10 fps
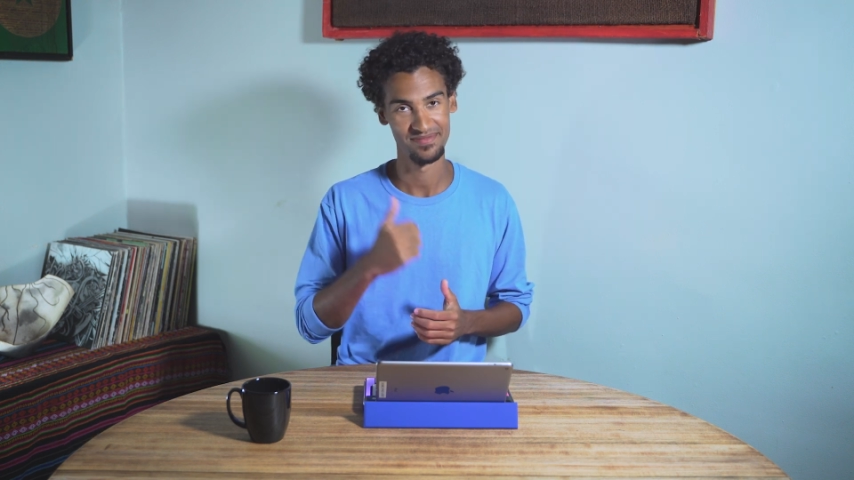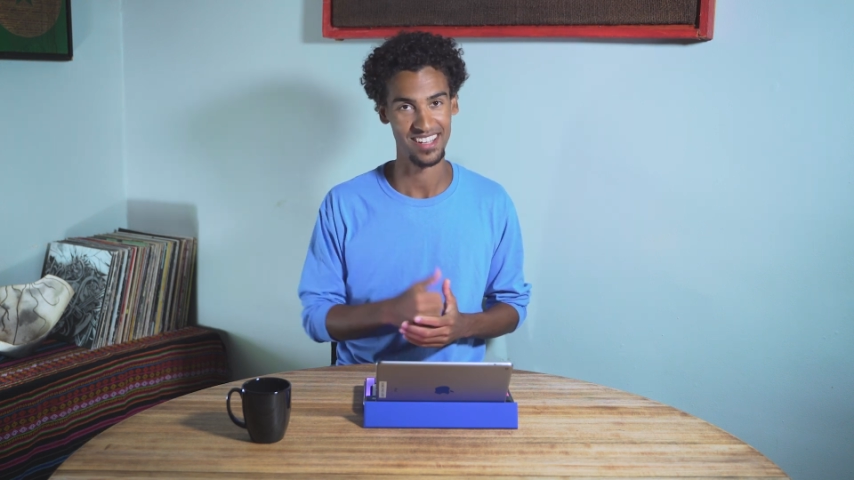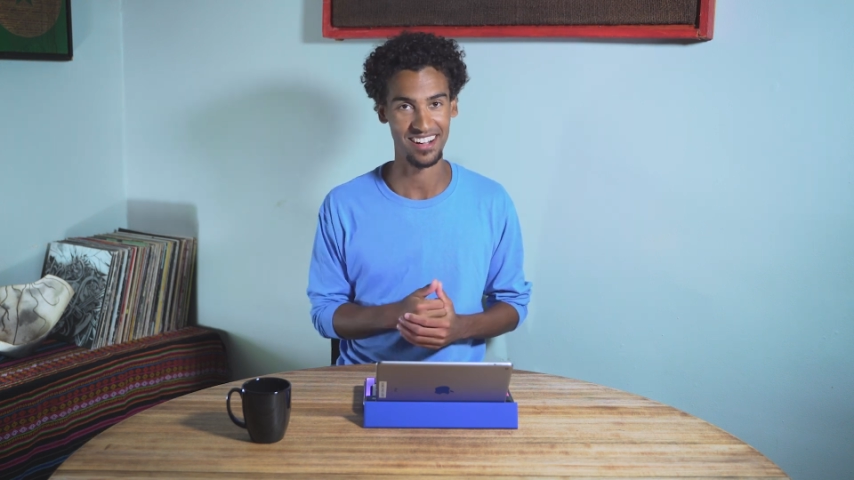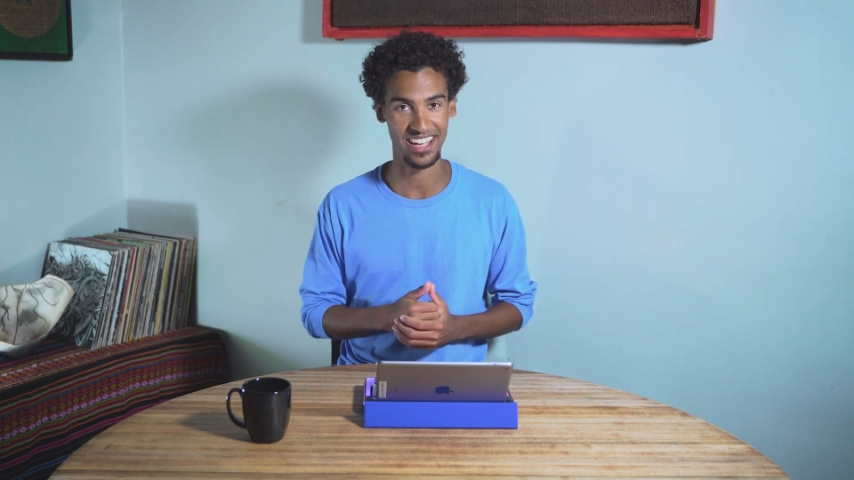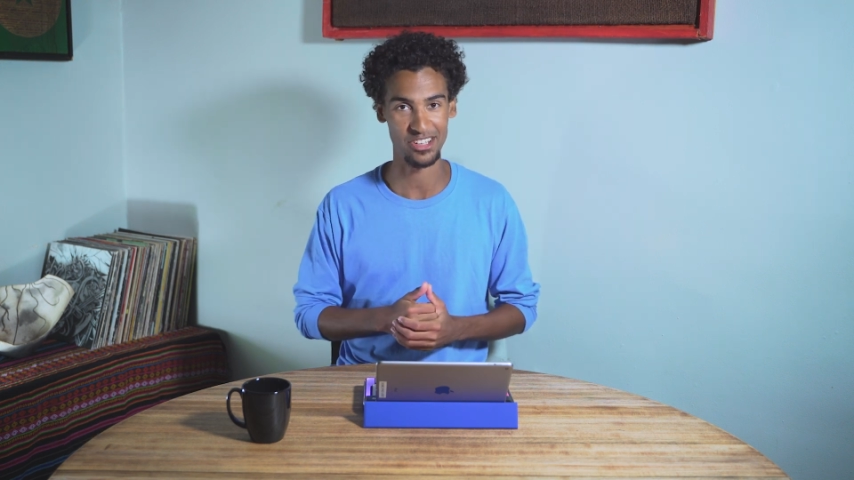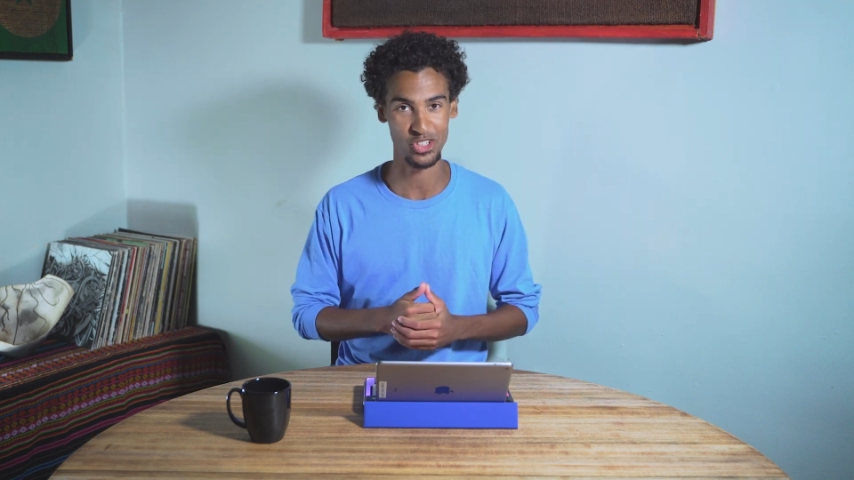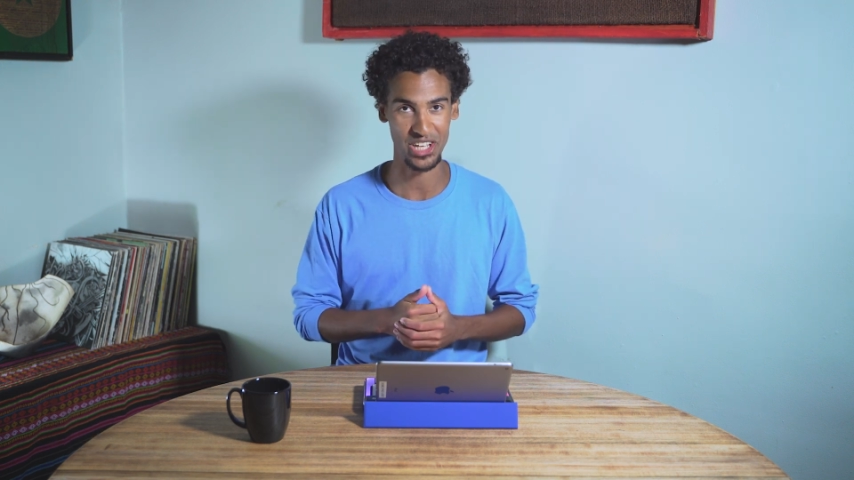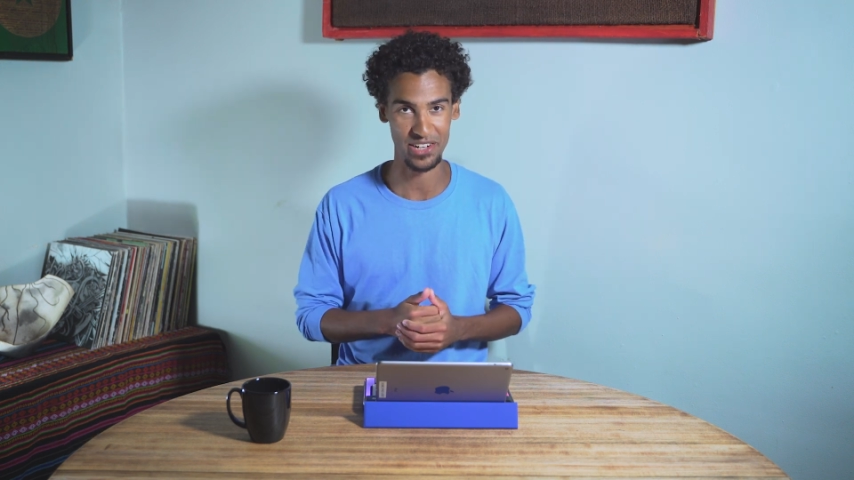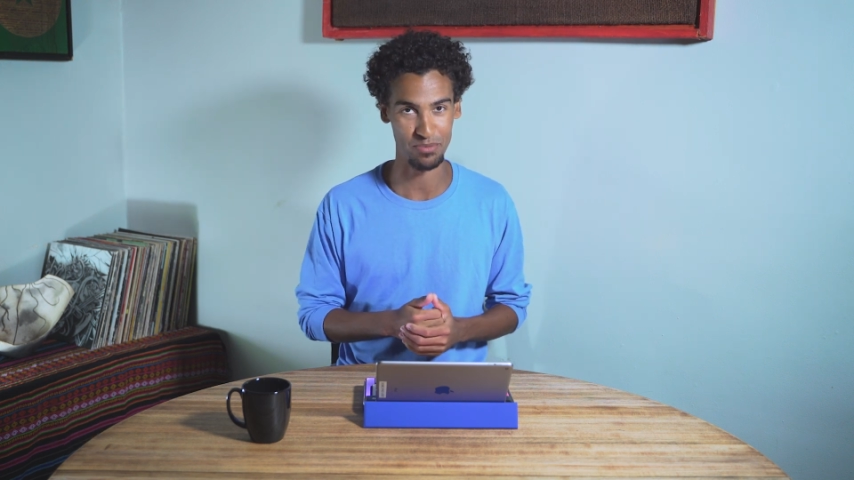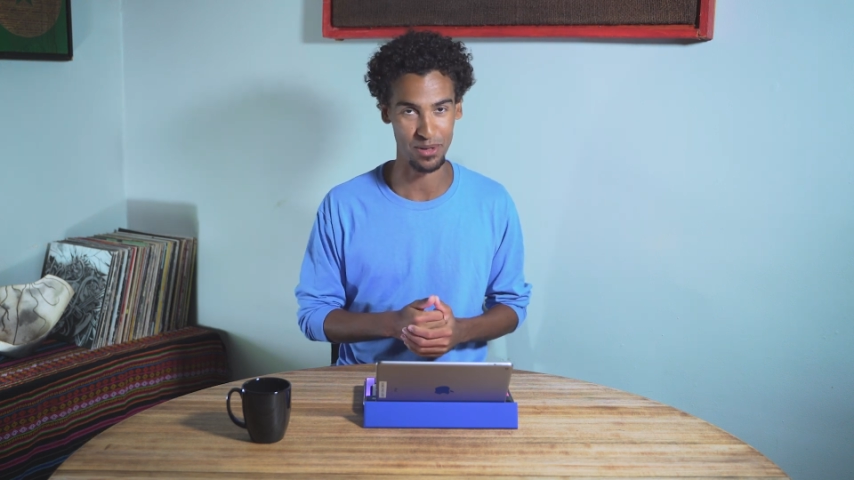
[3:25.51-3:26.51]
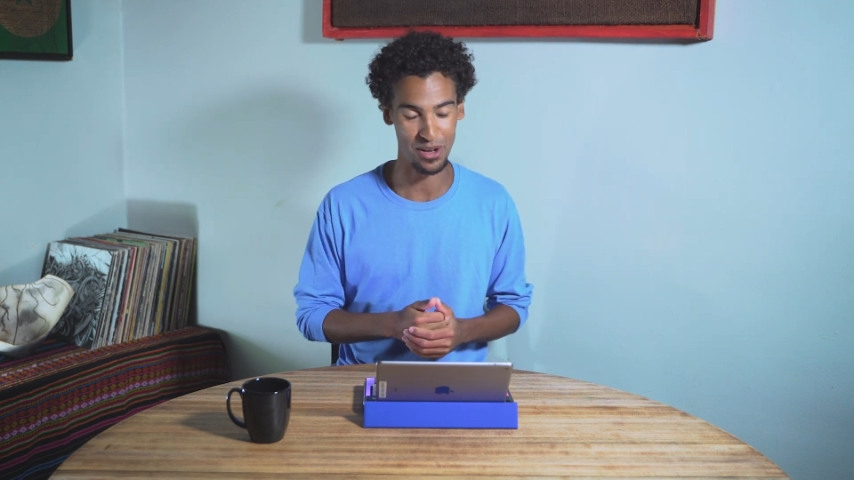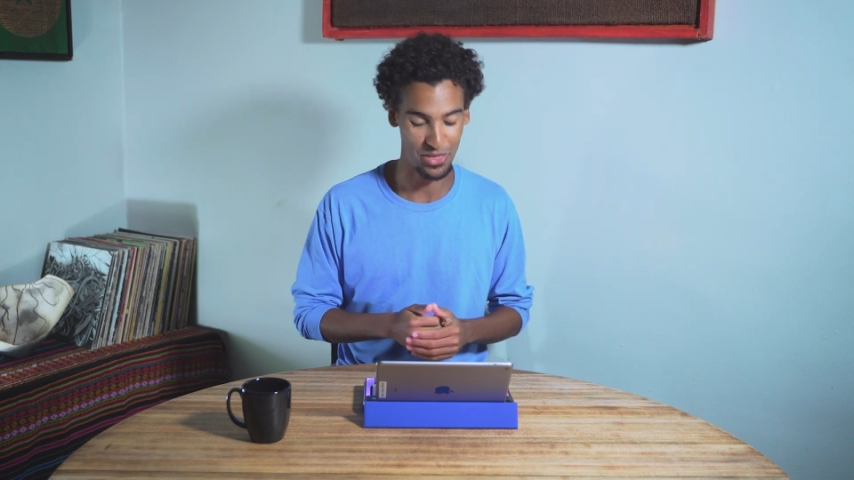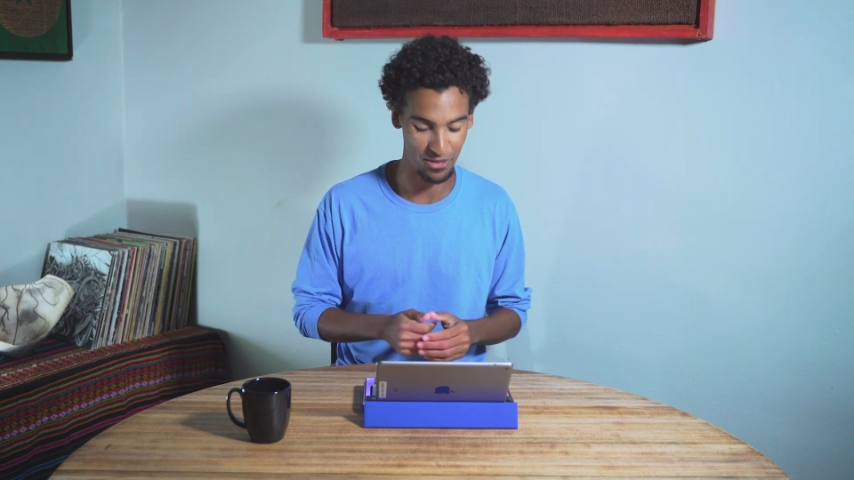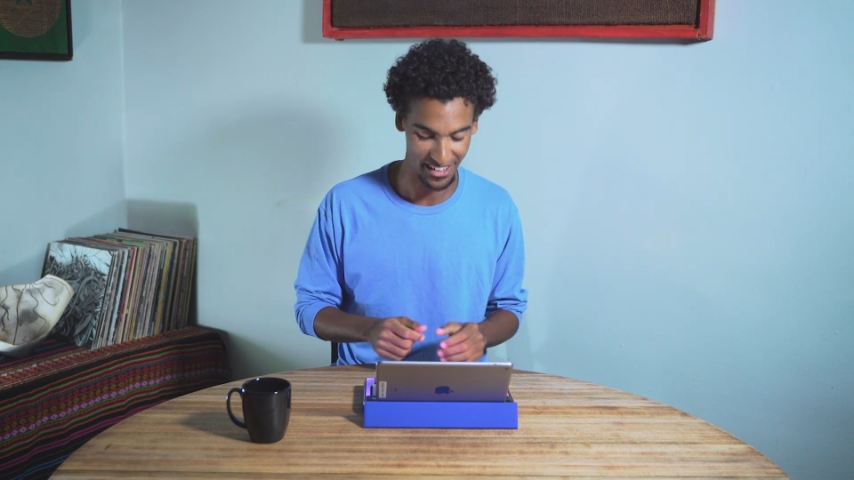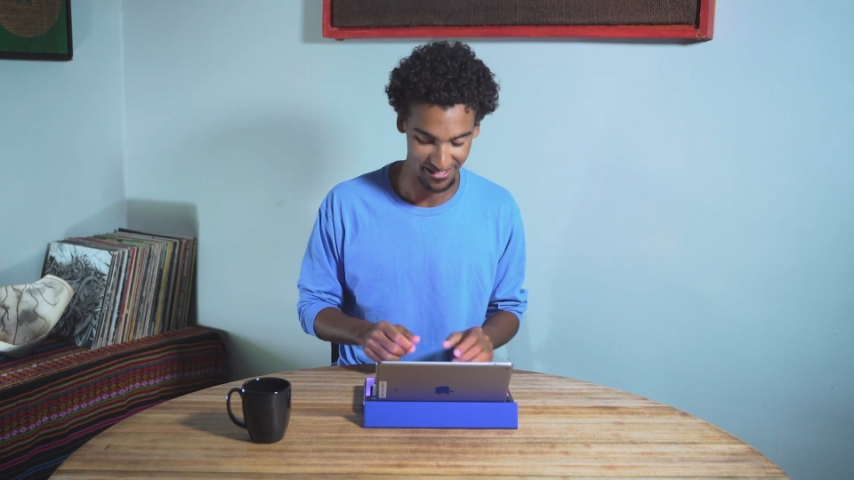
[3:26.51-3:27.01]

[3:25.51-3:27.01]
I'll catch you later for part 3.